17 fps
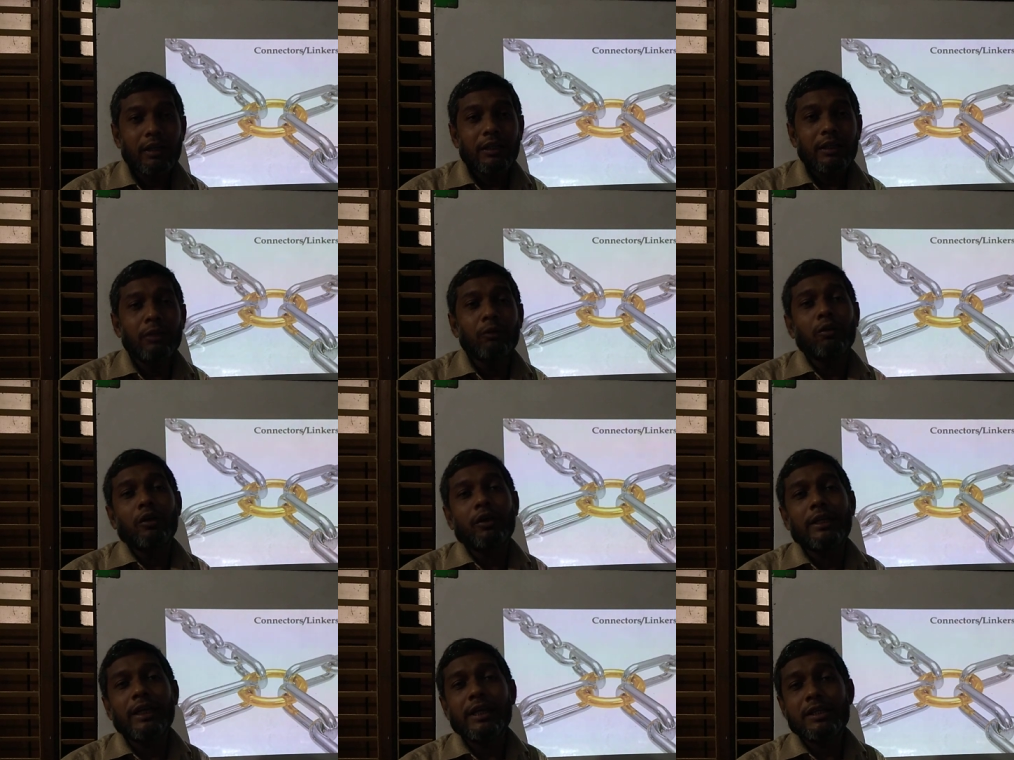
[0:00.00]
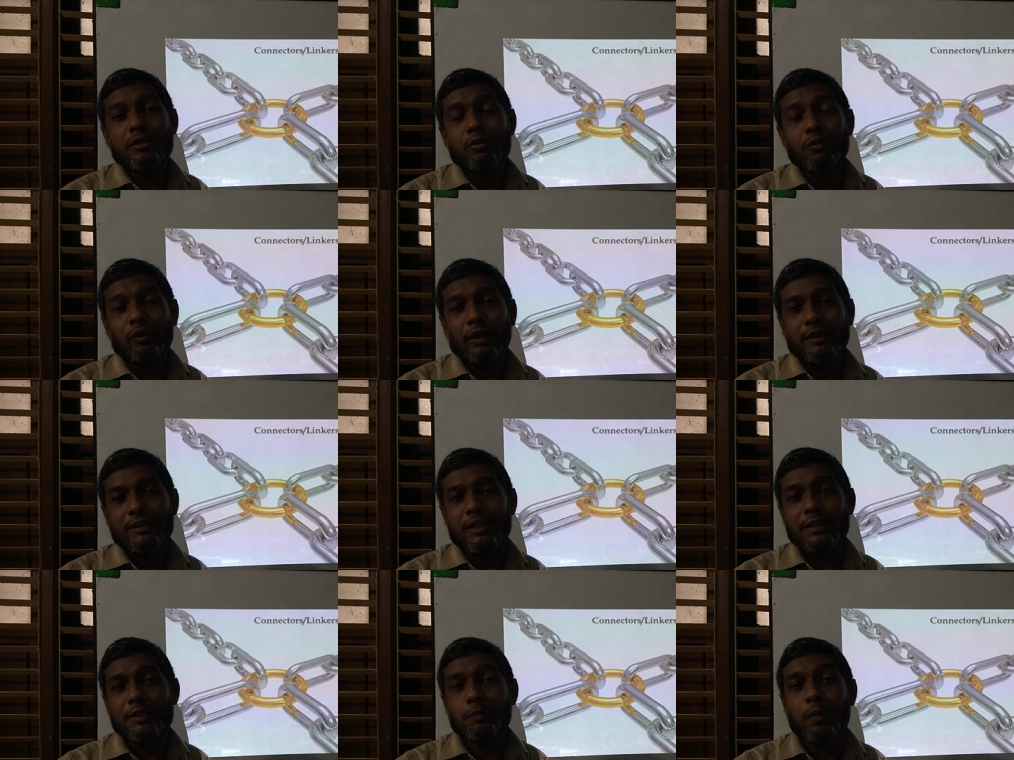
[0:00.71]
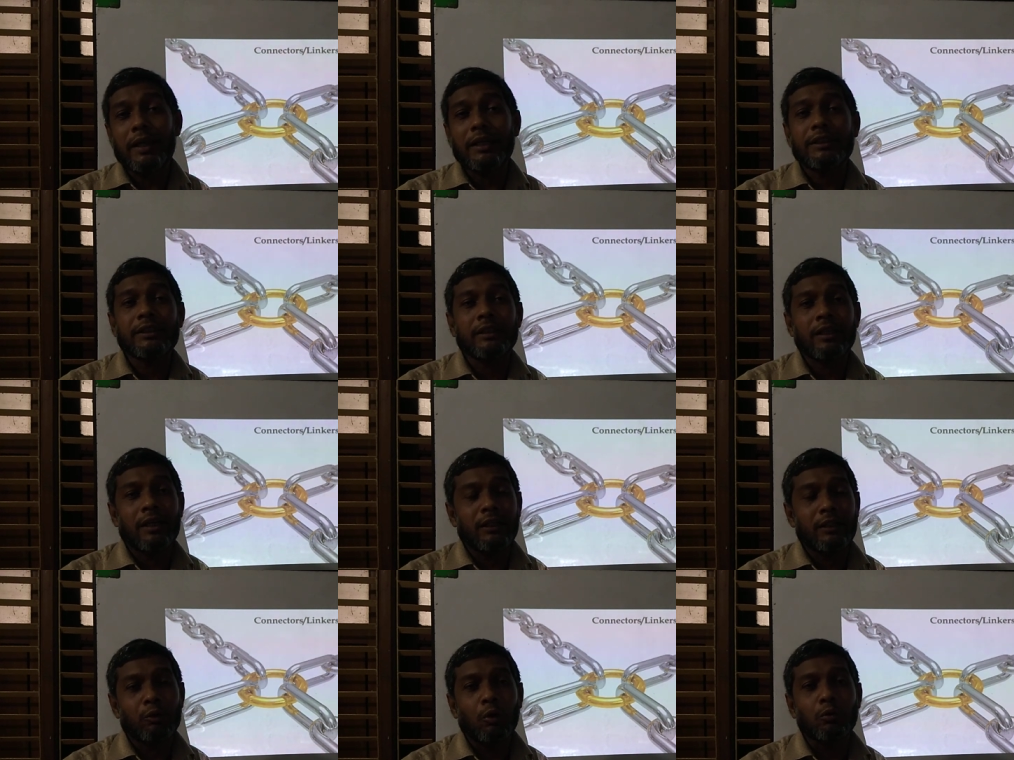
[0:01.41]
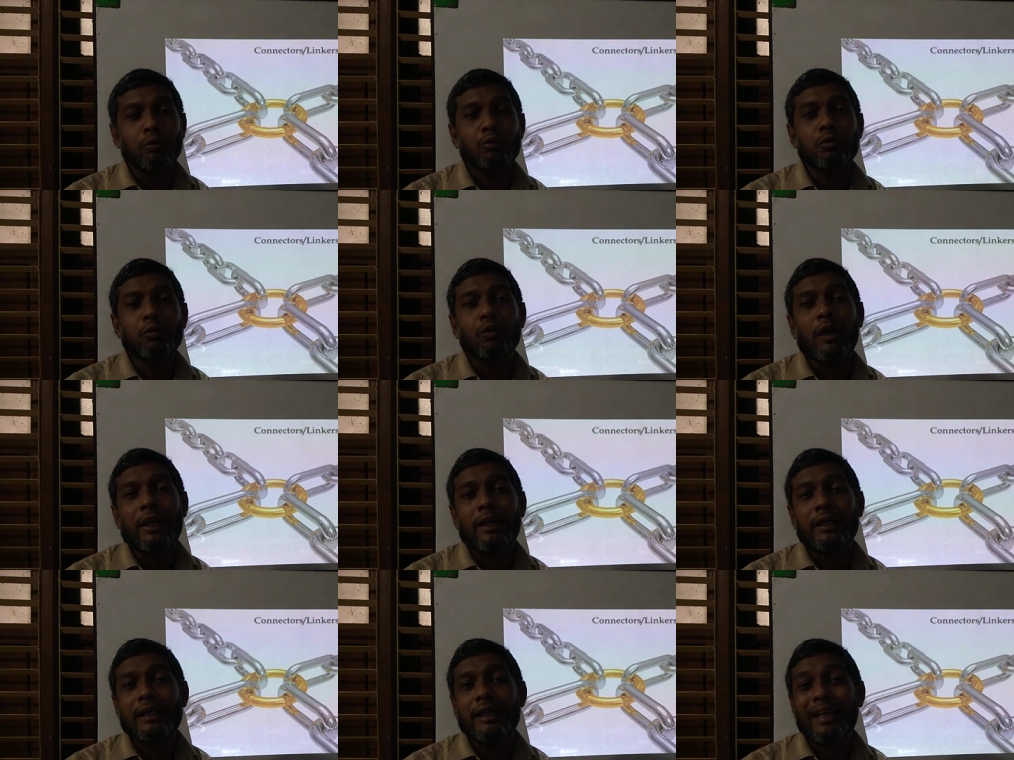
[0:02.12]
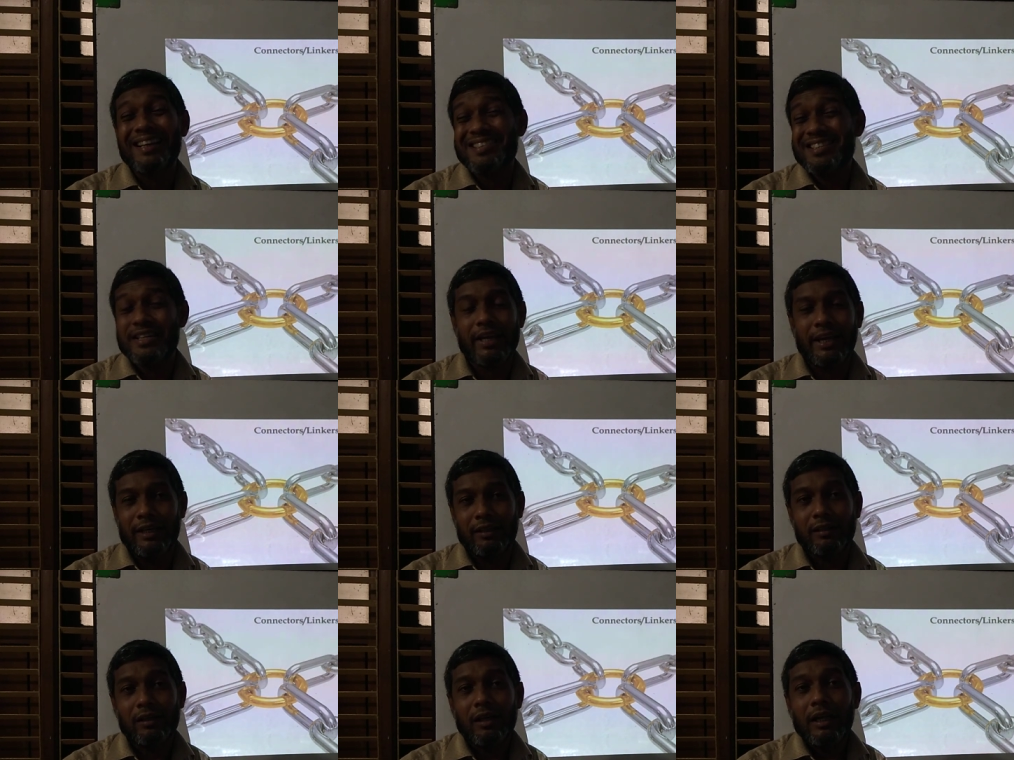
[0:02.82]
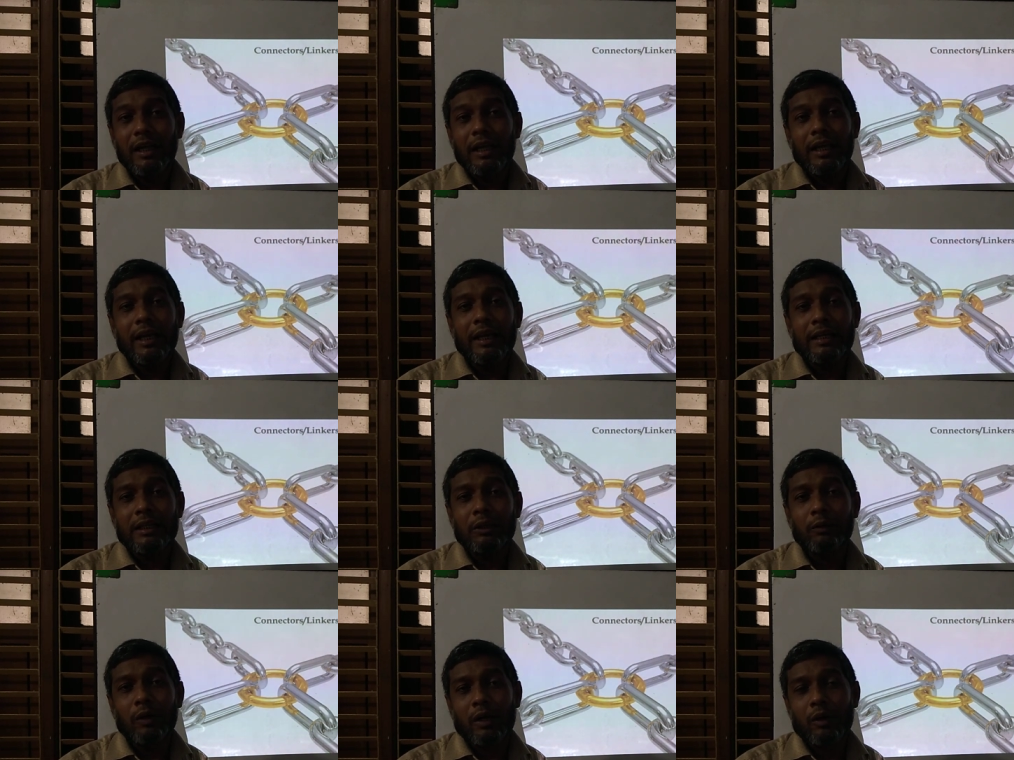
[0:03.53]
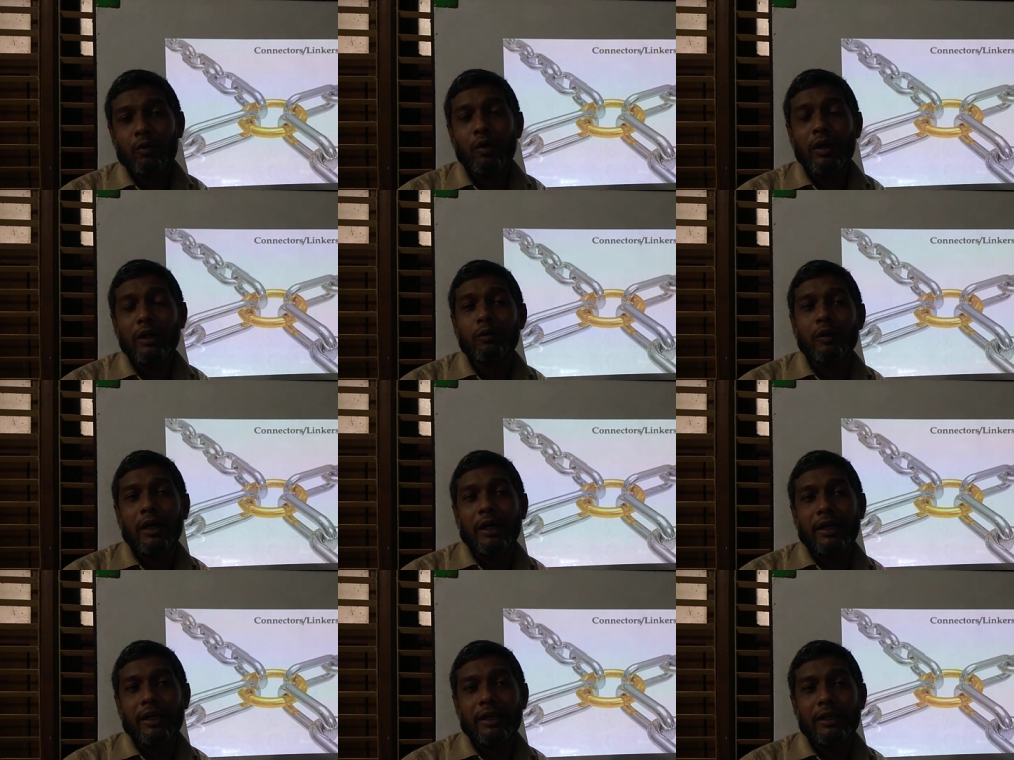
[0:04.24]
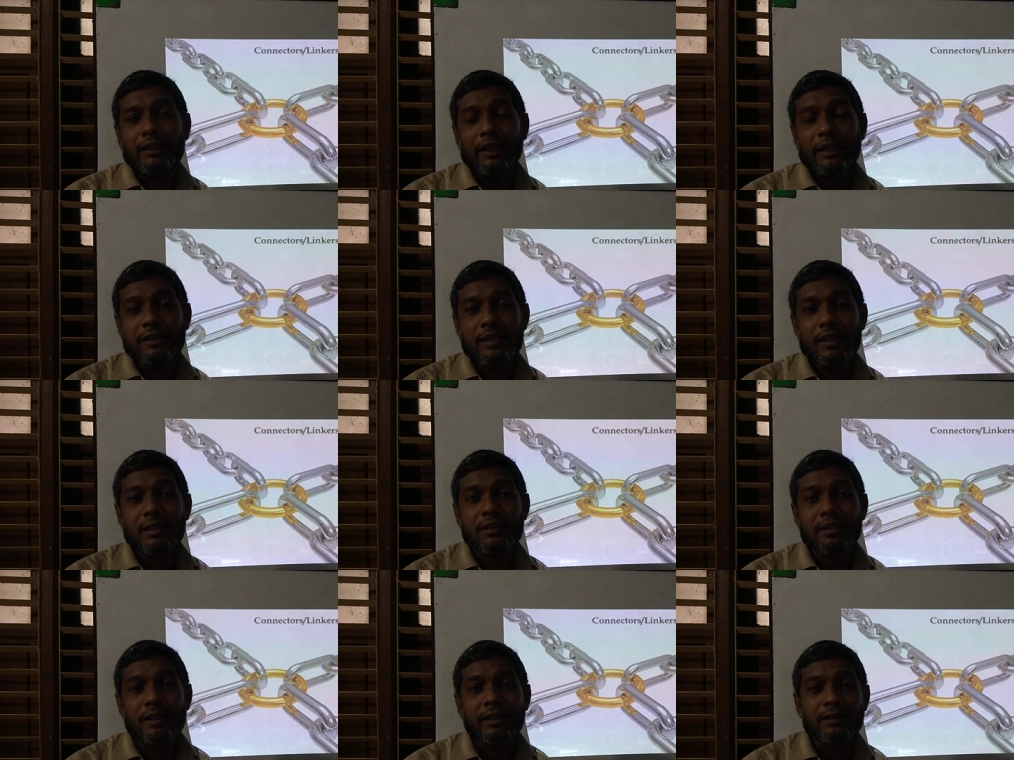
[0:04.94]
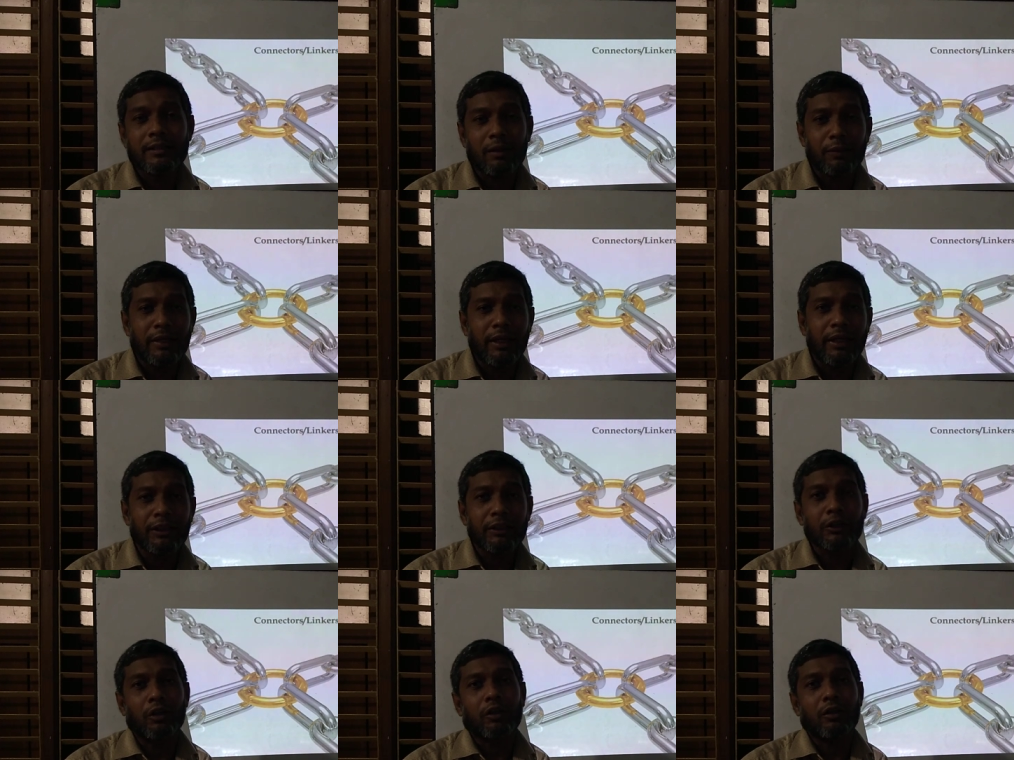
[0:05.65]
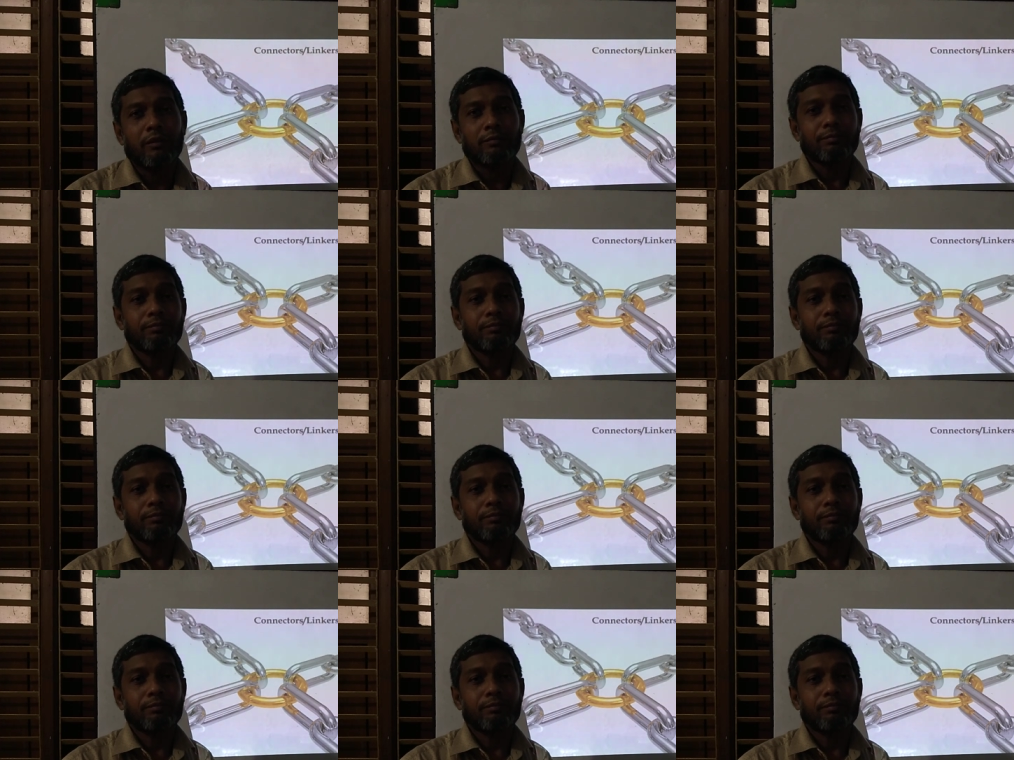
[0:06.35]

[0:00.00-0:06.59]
Dear students, especially those who are in class 10 and you are going to attend in this SC examination.